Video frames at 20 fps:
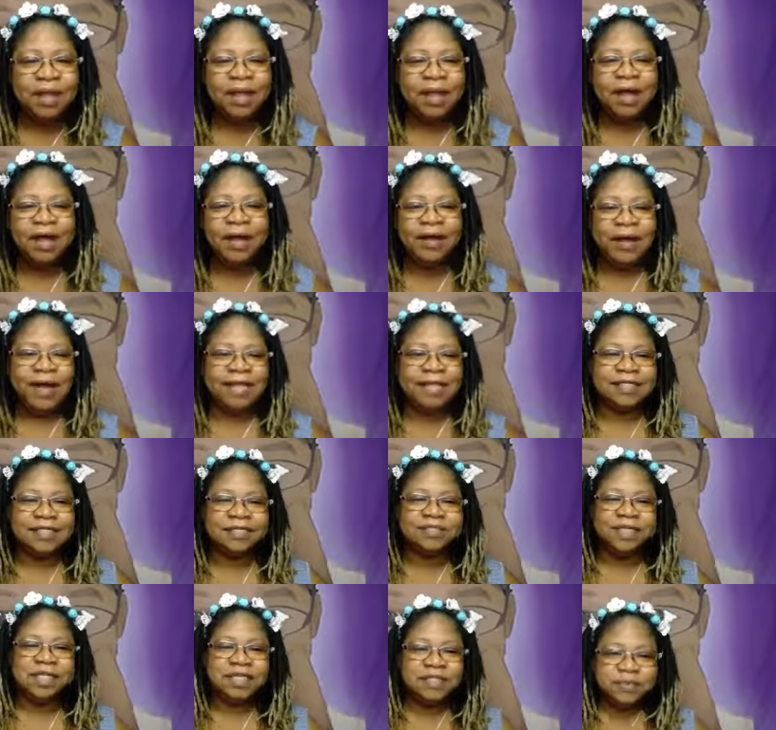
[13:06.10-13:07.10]
All right,
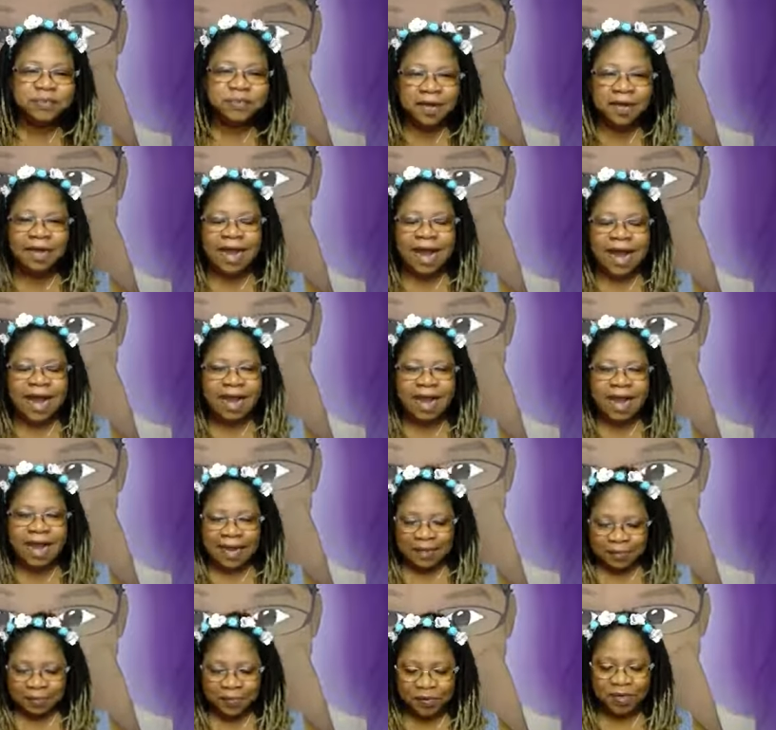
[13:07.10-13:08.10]
so this one I
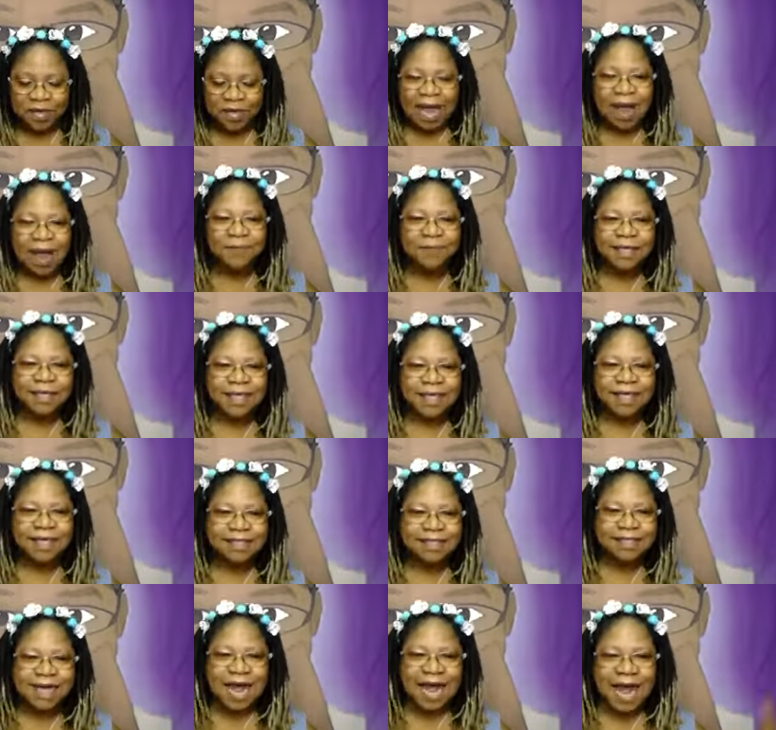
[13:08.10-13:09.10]
had to pull out
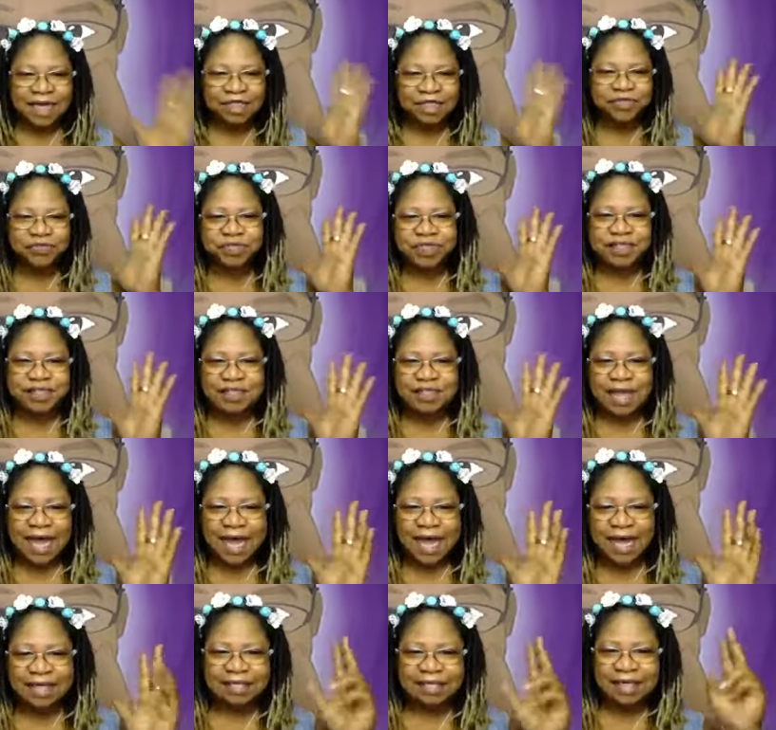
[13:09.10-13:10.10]
because it actually
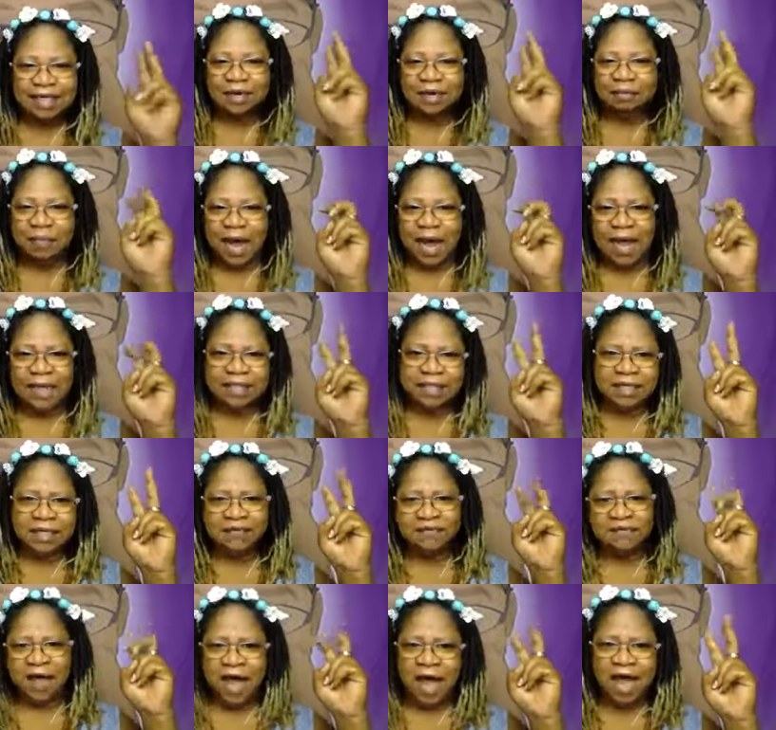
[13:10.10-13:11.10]
says
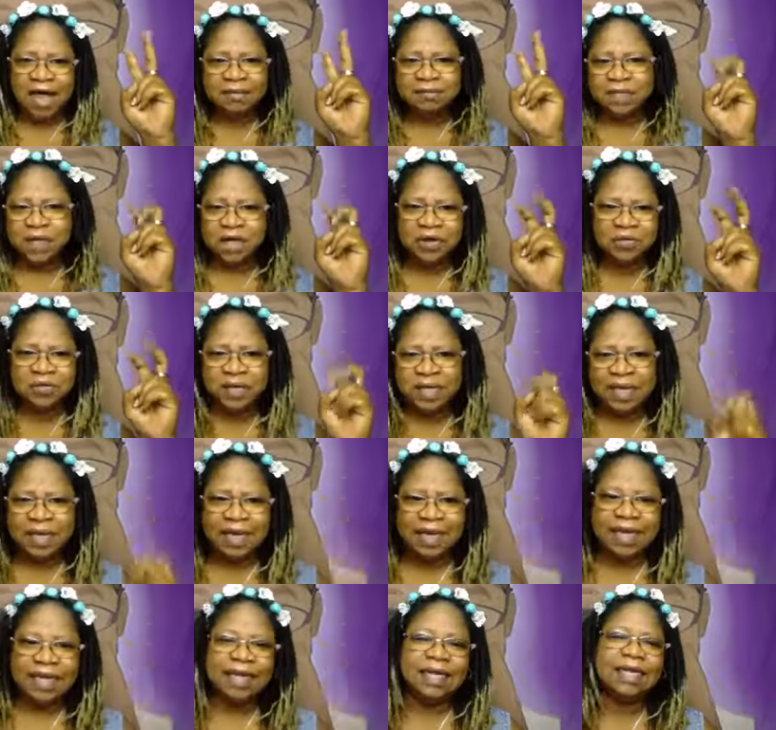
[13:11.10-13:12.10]
positive vibes
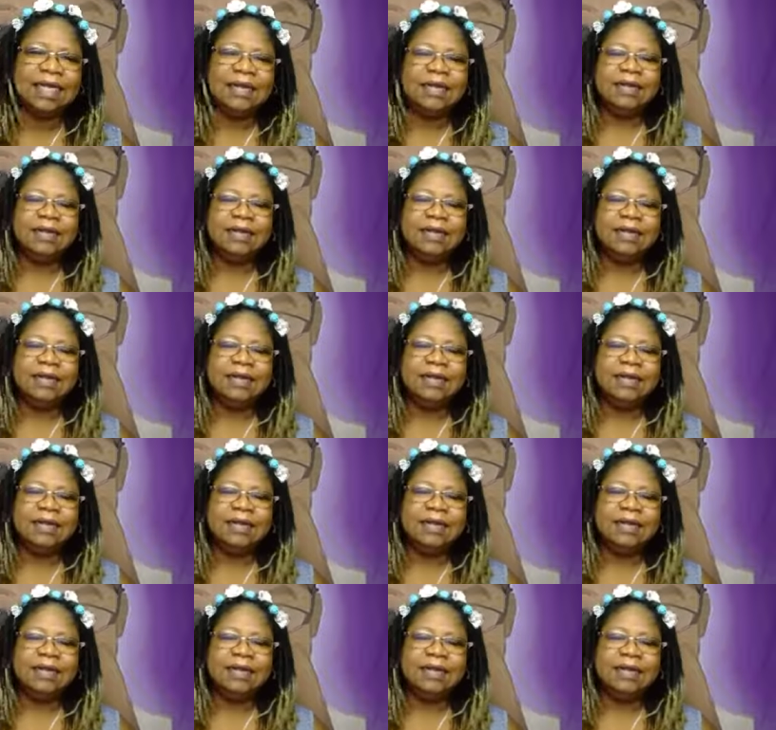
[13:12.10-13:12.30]
only.